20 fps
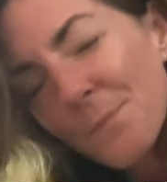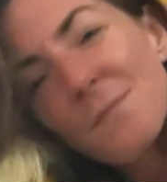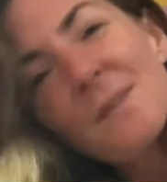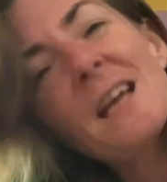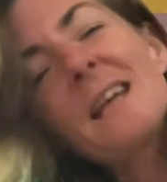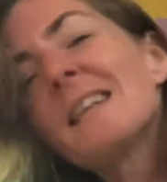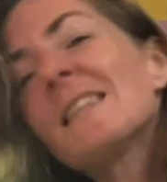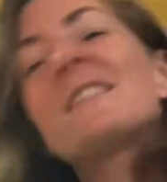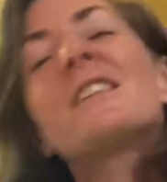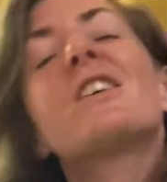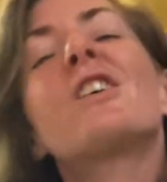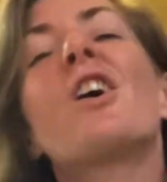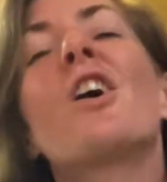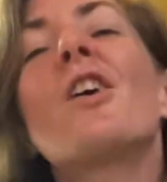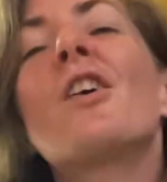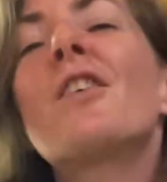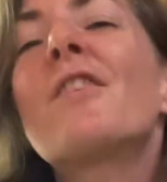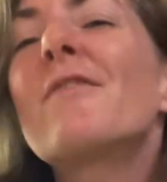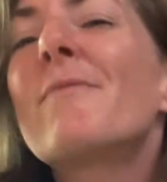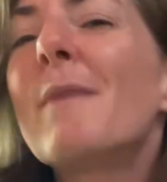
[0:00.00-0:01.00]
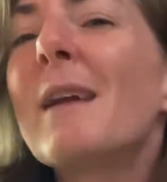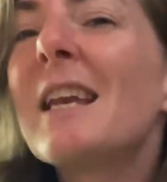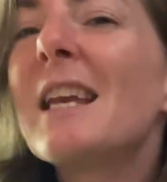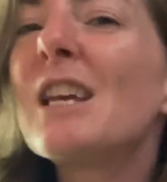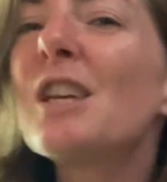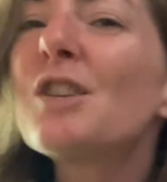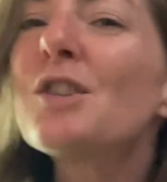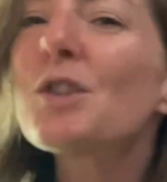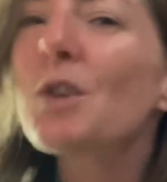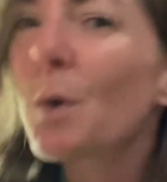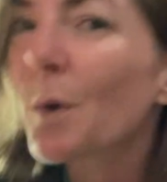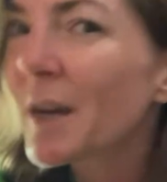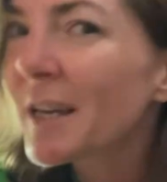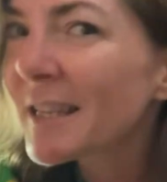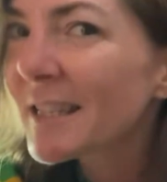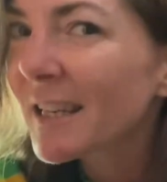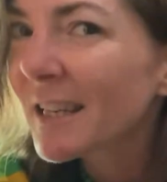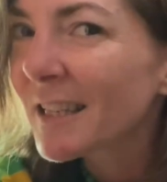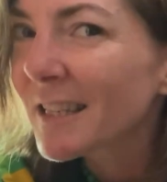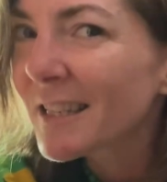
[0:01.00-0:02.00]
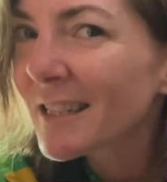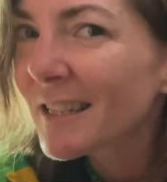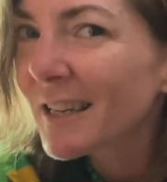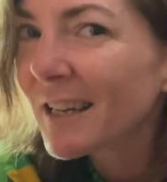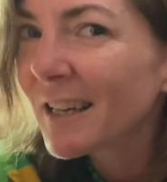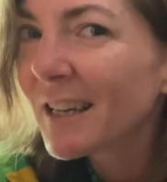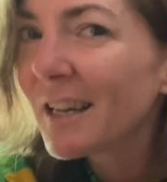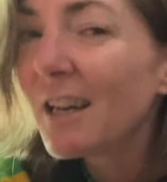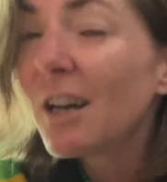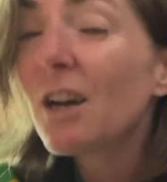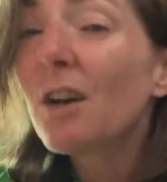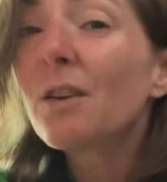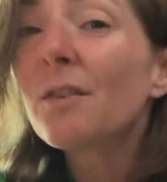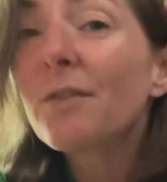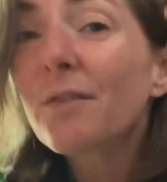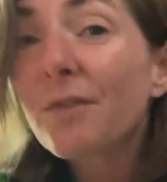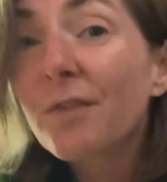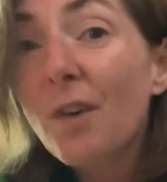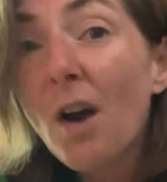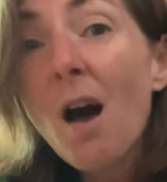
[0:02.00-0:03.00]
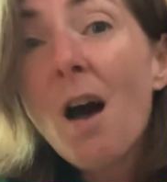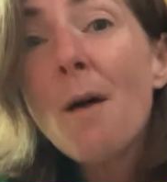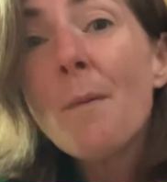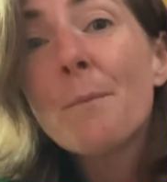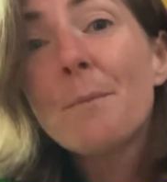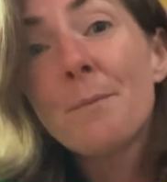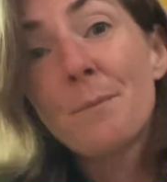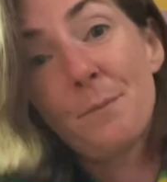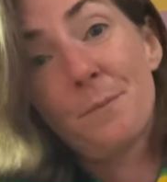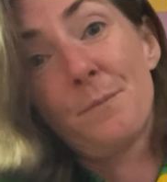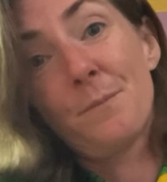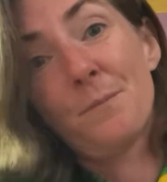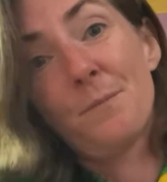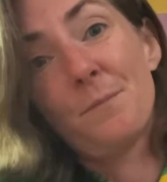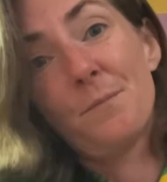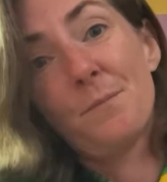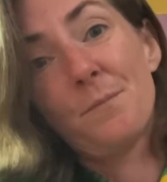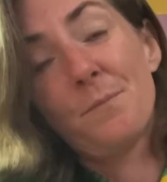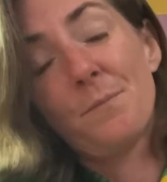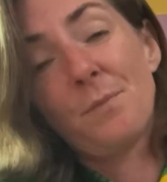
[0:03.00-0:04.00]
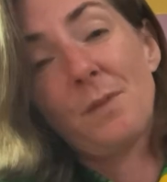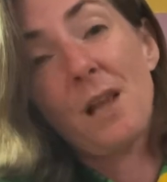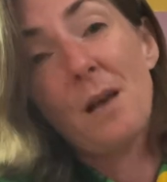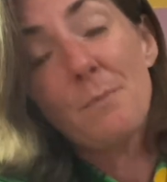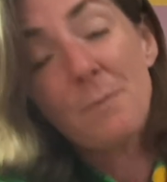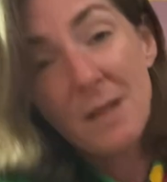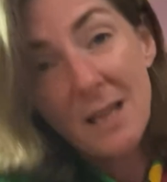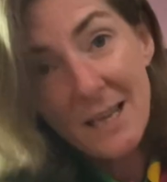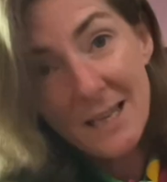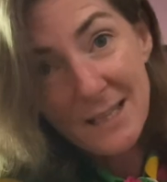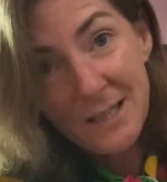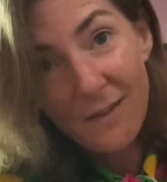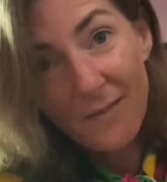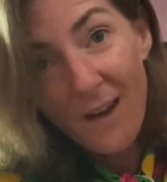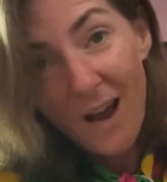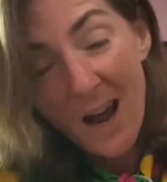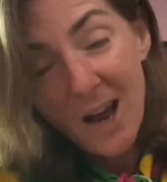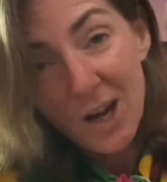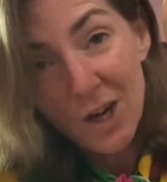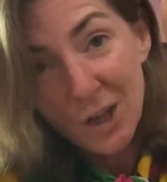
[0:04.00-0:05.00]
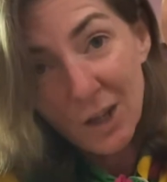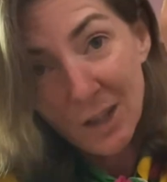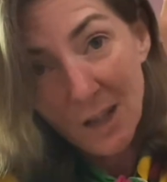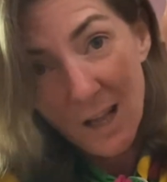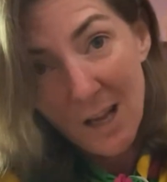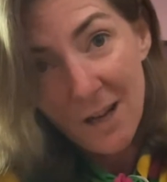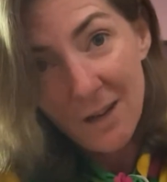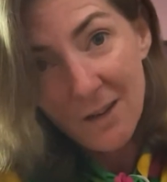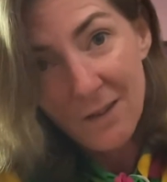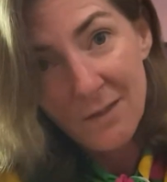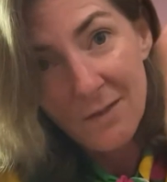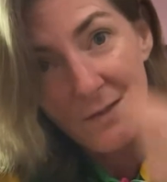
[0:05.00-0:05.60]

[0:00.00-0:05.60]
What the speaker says: And it's a card of making choices from a place of higher love.